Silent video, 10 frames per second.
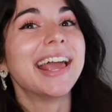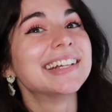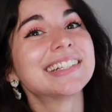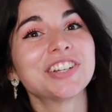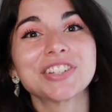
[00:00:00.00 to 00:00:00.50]

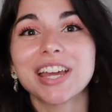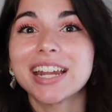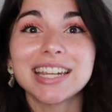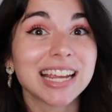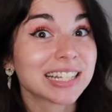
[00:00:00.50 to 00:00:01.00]
It's just gonna
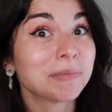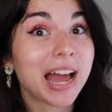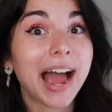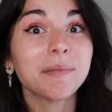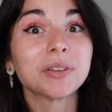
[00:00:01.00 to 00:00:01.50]
take some
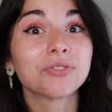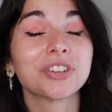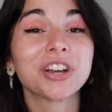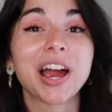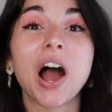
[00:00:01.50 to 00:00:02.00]
time to
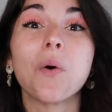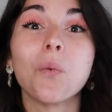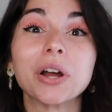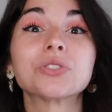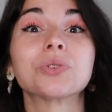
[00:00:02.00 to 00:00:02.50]
figure out
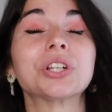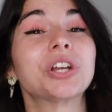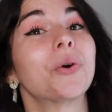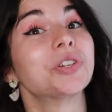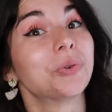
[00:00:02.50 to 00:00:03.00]
what's really
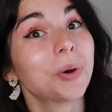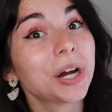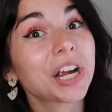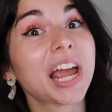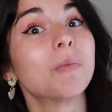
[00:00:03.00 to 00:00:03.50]
going to
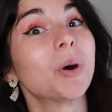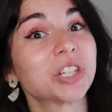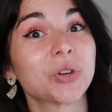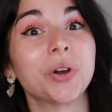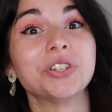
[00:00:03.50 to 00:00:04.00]
work and what's
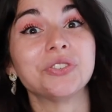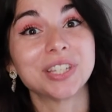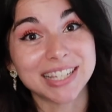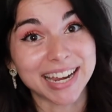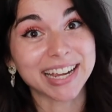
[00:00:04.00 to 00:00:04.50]
going to
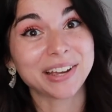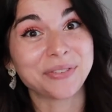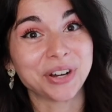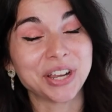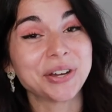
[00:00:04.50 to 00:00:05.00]
stick
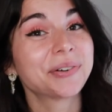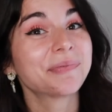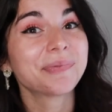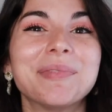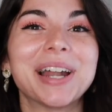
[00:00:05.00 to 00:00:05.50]
for you.
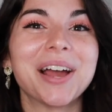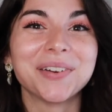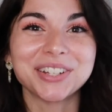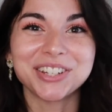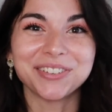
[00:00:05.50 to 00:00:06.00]
But I
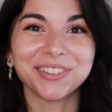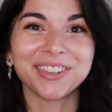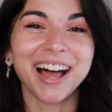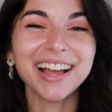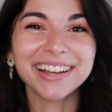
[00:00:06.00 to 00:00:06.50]
wish you
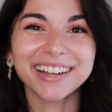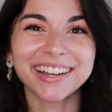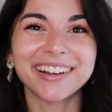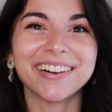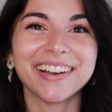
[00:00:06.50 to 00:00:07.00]
luck
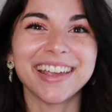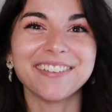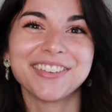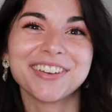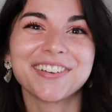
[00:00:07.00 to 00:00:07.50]

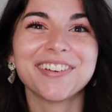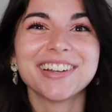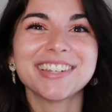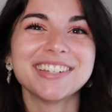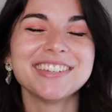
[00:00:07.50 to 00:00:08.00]
if you're going
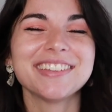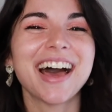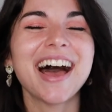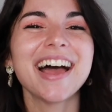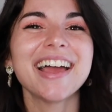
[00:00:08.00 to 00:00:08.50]
to do
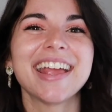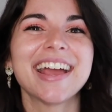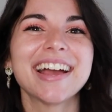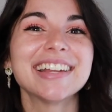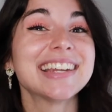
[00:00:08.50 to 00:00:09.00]
that
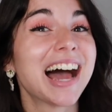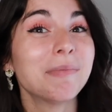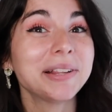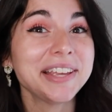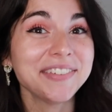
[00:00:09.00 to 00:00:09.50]
and I
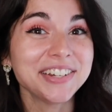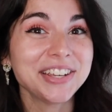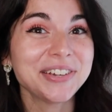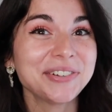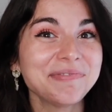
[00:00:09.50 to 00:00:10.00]
believe in
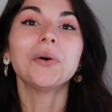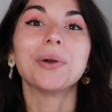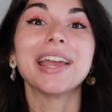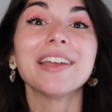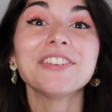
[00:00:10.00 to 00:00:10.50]
you. Oh,
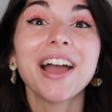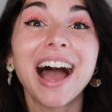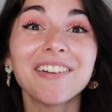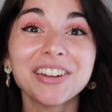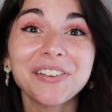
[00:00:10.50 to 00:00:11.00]
if you
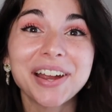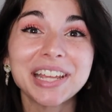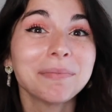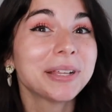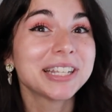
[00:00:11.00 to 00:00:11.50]
haven't
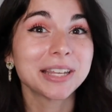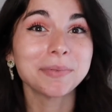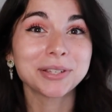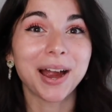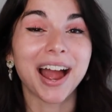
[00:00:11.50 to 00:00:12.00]
already, please
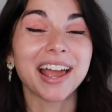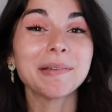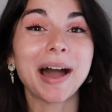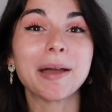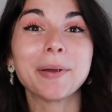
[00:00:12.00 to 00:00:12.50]

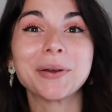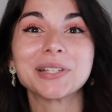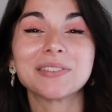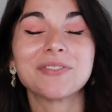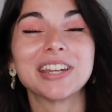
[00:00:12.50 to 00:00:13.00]
subscribe. I
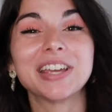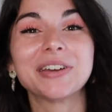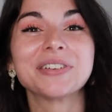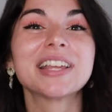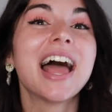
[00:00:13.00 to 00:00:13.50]
post
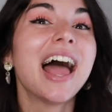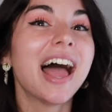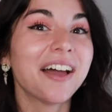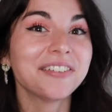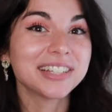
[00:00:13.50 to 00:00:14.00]
videos
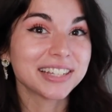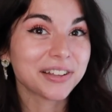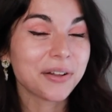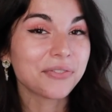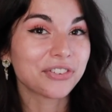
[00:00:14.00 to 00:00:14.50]
every
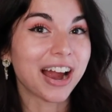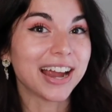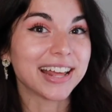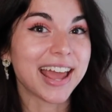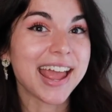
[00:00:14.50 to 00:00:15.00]
single
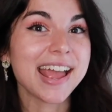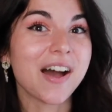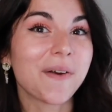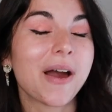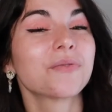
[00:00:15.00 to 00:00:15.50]
Friday
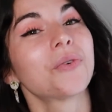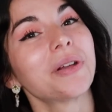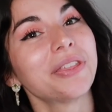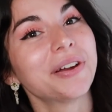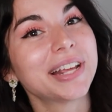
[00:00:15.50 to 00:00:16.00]
around
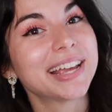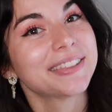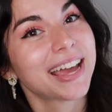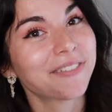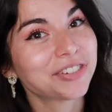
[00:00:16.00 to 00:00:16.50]
4.30 in
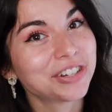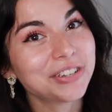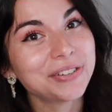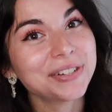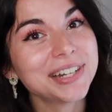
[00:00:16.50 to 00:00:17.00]
the
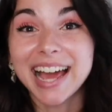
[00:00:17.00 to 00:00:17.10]
afternoon.